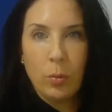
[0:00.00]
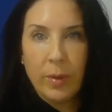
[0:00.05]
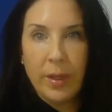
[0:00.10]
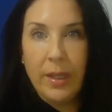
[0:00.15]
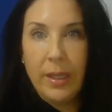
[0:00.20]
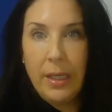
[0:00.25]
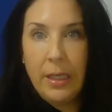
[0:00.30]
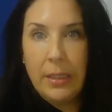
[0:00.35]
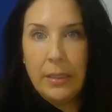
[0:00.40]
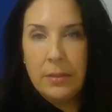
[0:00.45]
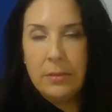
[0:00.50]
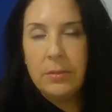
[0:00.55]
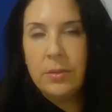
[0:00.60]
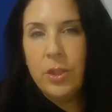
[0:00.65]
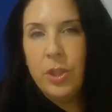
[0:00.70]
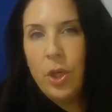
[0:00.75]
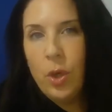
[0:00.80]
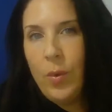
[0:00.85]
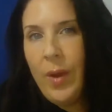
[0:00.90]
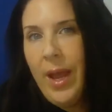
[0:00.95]
really
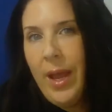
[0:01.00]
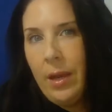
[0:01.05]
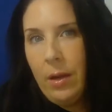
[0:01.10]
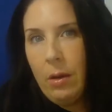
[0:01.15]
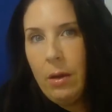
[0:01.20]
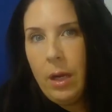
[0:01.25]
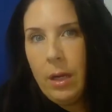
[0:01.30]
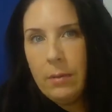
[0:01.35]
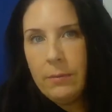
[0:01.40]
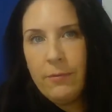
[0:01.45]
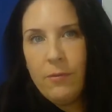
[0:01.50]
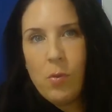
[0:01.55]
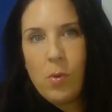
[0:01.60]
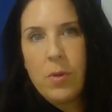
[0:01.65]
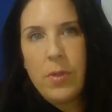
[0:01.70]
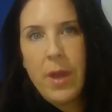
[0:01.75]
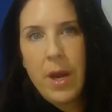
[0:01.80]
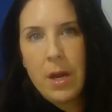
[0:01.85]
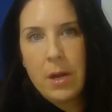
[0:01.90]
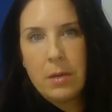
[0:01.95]
hankering for
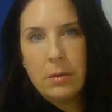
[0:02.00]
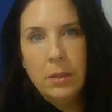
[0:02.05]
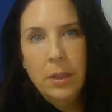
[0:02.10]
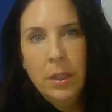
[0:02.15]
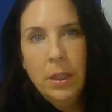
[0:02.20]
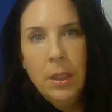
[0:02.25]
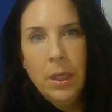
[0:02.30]
their